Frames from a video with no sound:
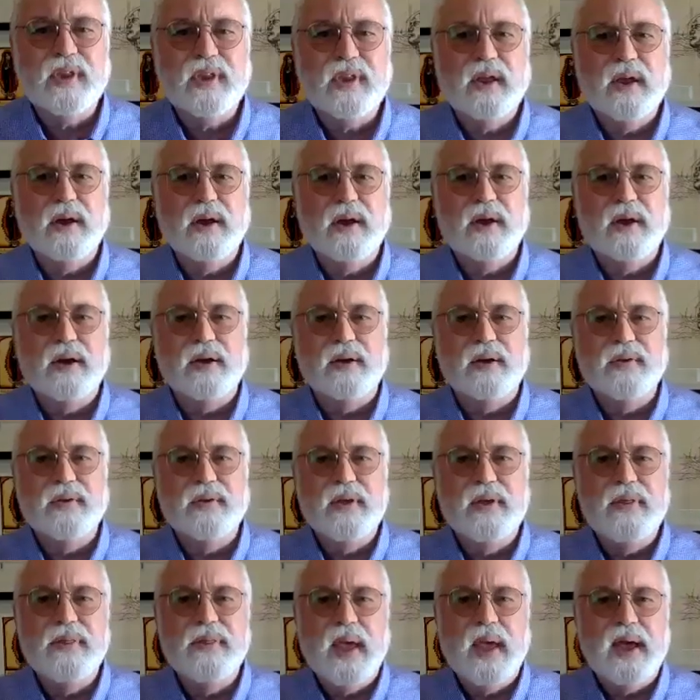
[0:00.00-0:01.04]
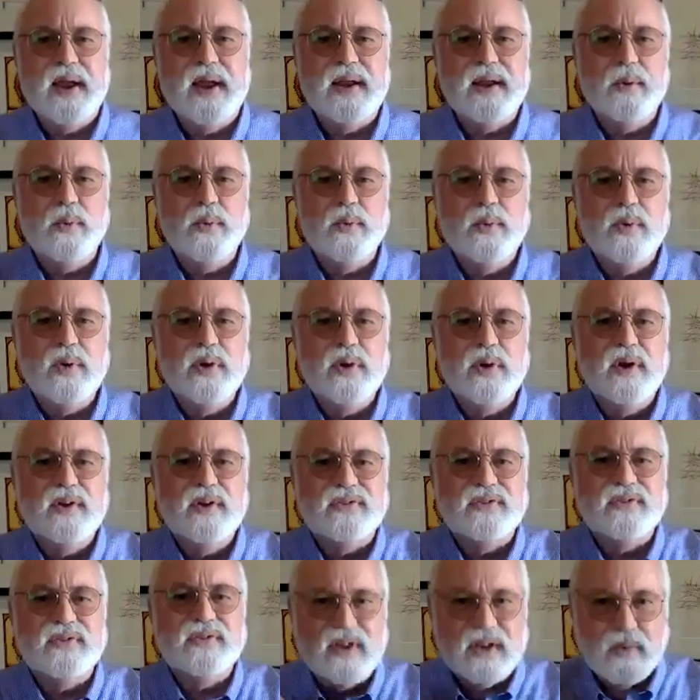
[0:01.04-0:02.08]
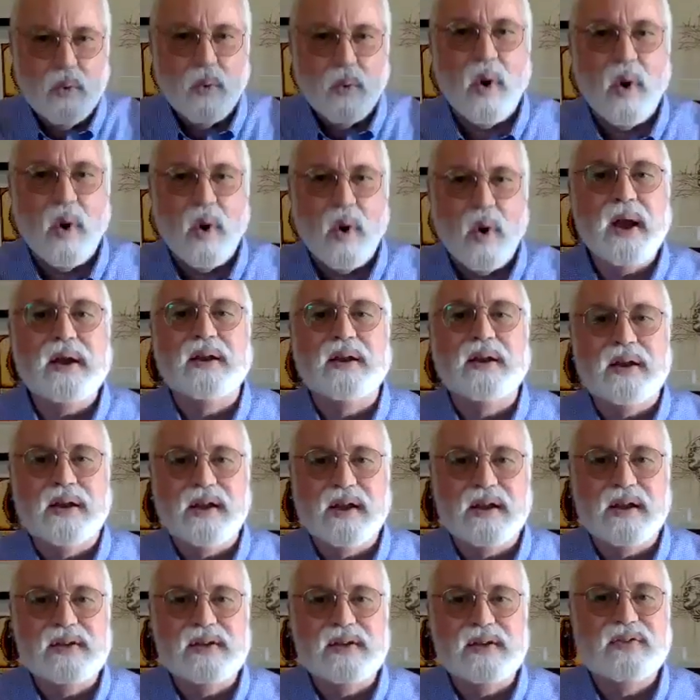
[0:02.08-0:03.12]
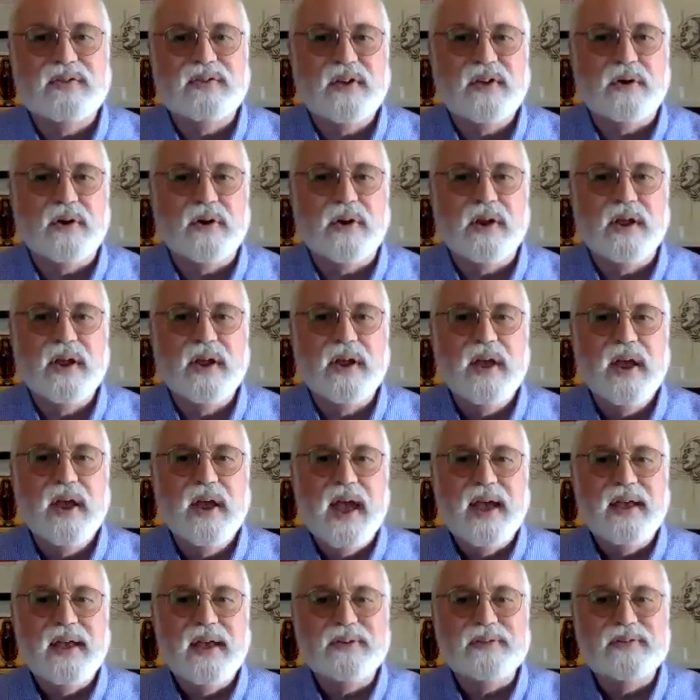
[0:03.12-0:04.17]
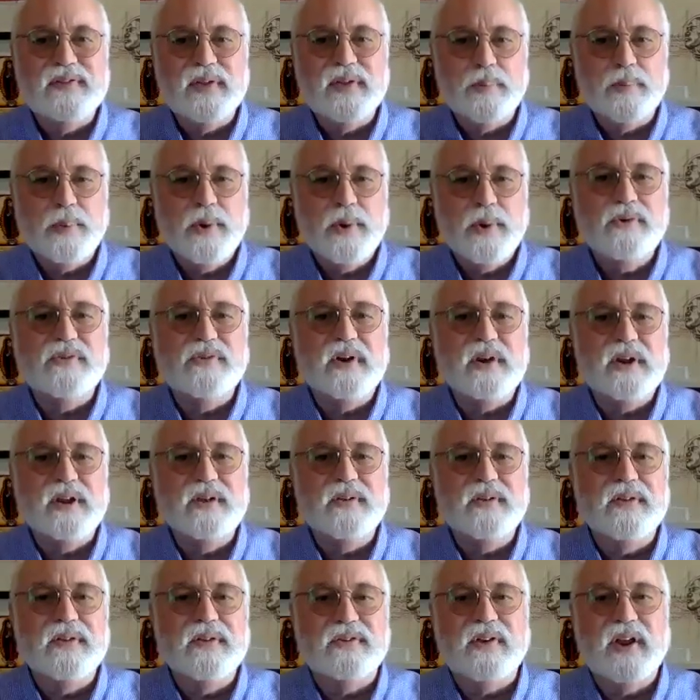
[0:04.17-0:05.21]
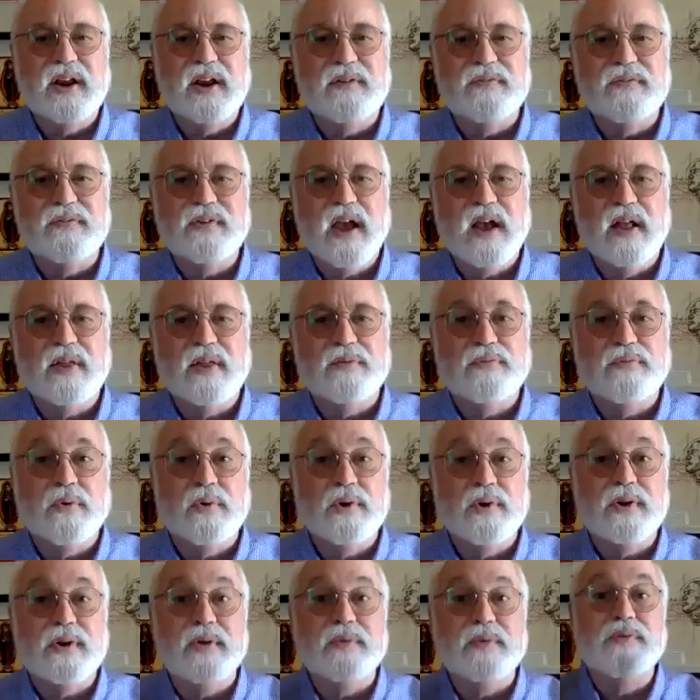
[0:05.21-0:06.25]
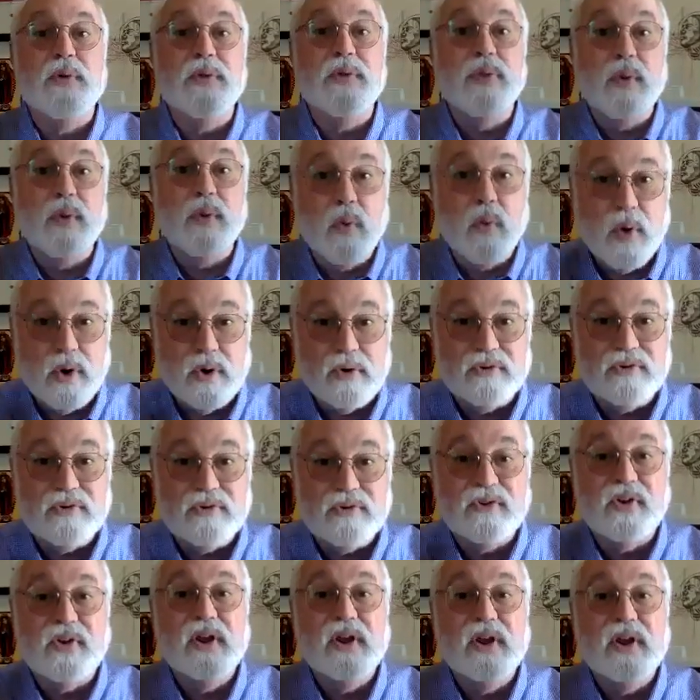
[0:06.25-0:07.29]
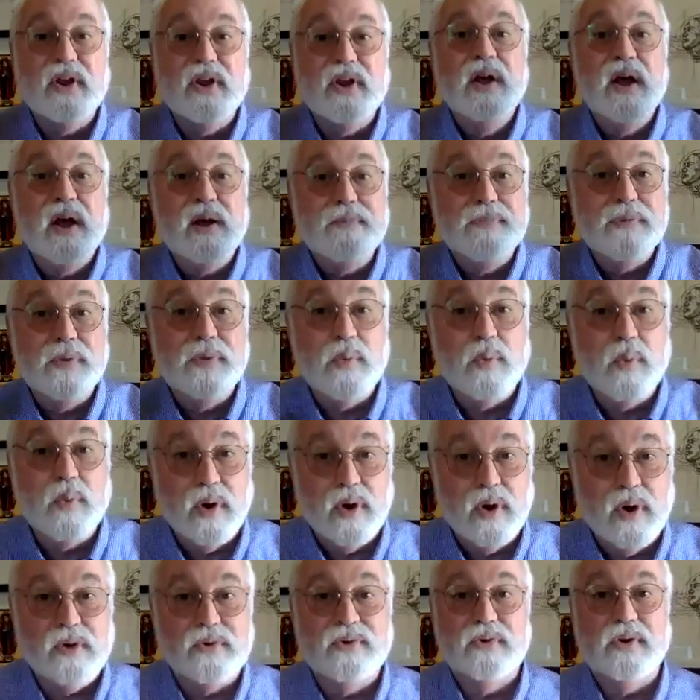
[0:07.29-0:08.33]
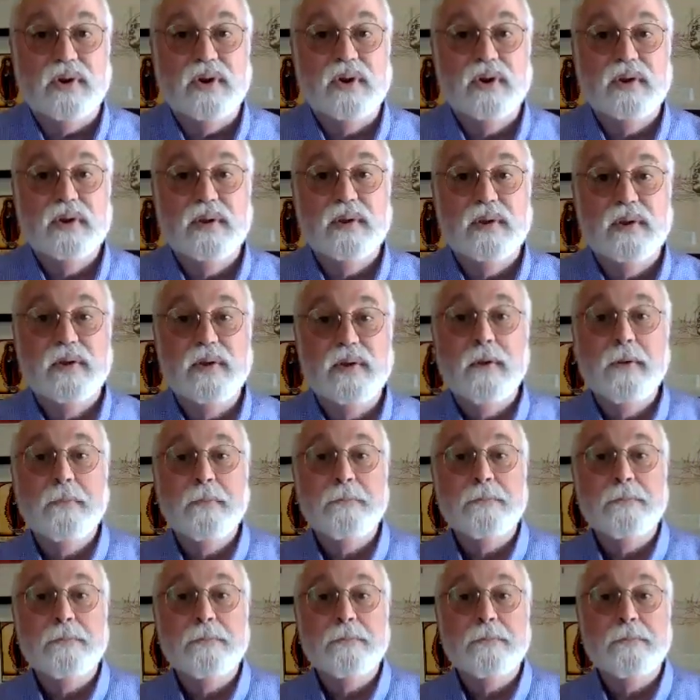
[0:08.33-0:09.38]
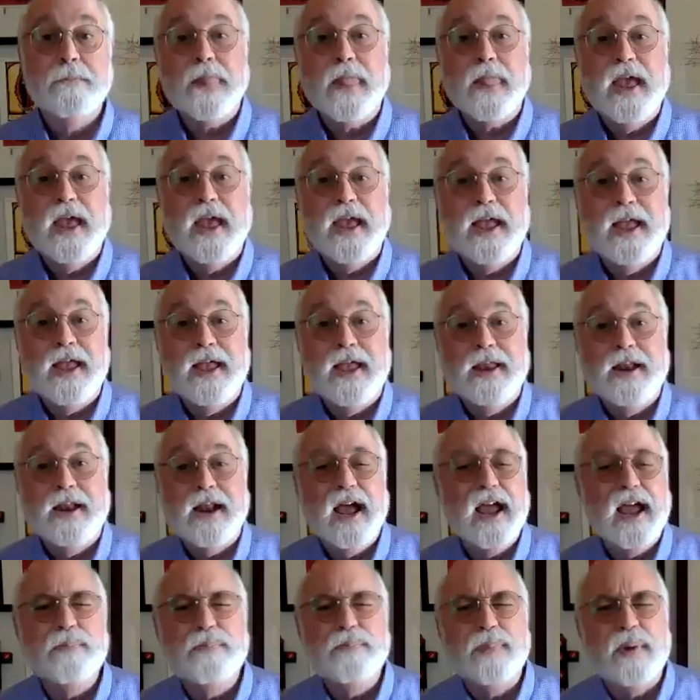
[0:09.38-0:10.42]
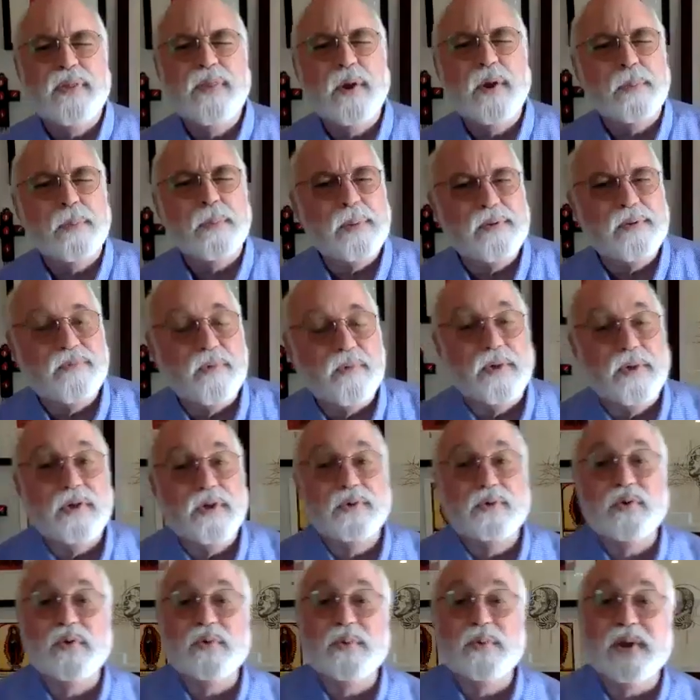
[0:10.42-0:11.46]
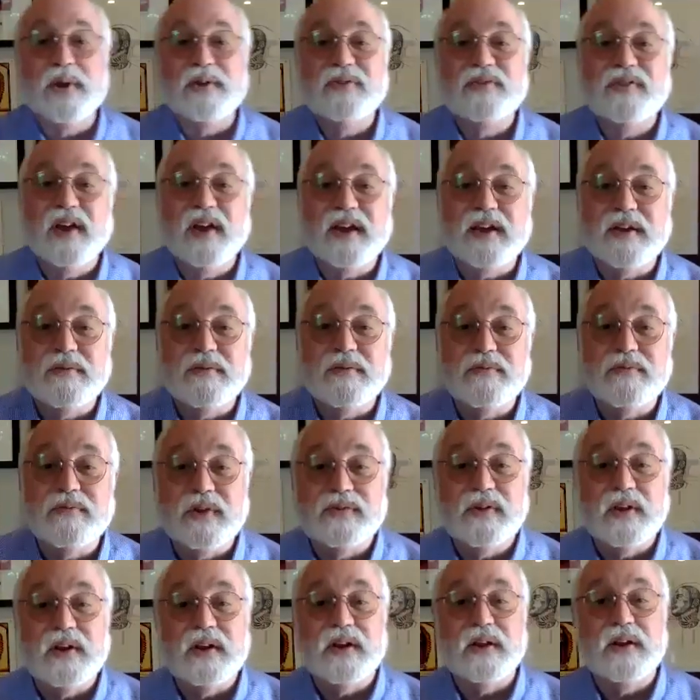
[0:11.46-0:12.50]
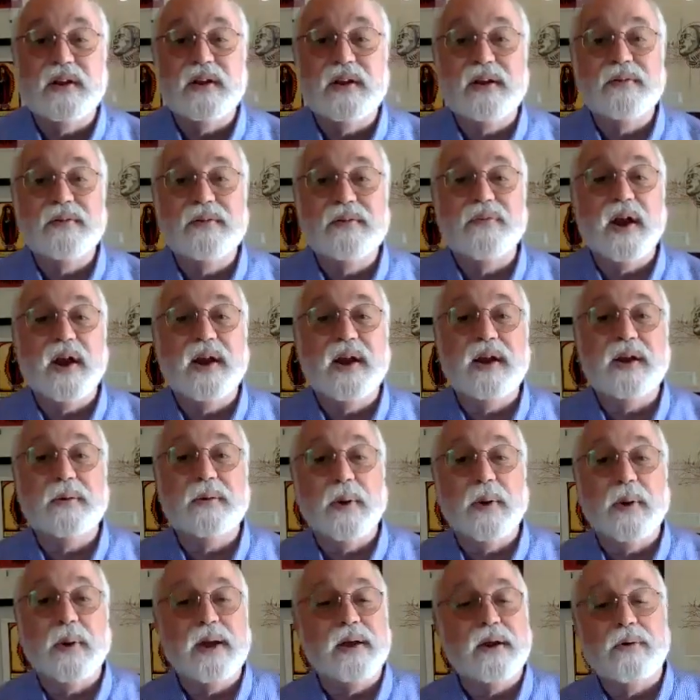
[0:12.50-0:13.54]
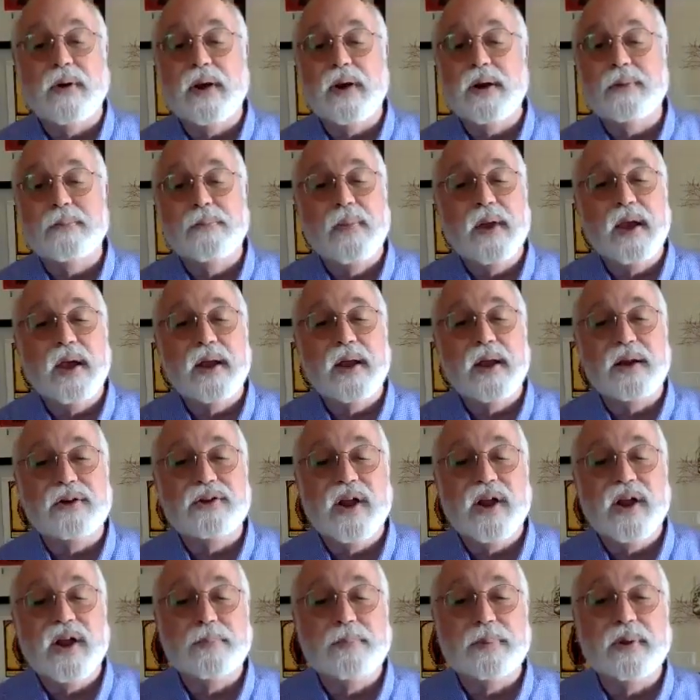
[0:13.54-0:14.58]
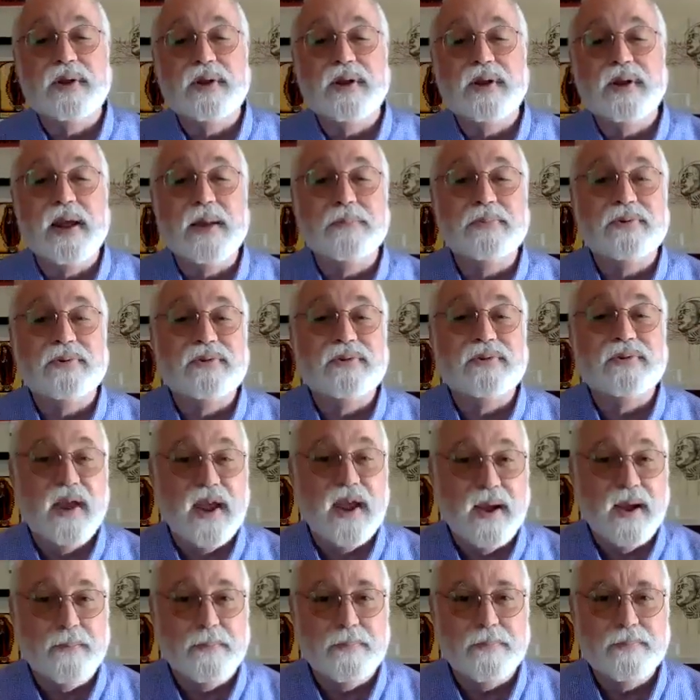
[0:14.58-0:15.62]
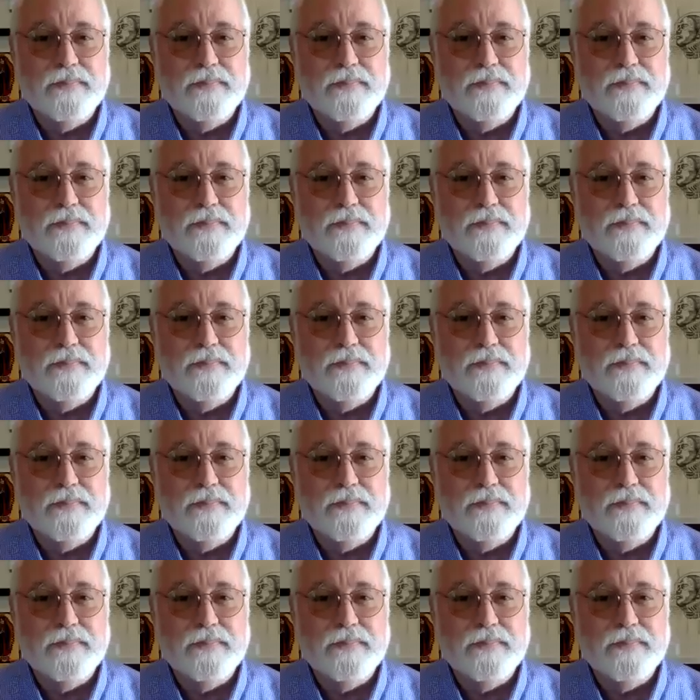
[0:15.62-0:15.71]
that it is widely considered as the prison in the state of California for the worst of the worst. And I had been there before. This was my second visit, and invited by a great man, a chaplain named Sam.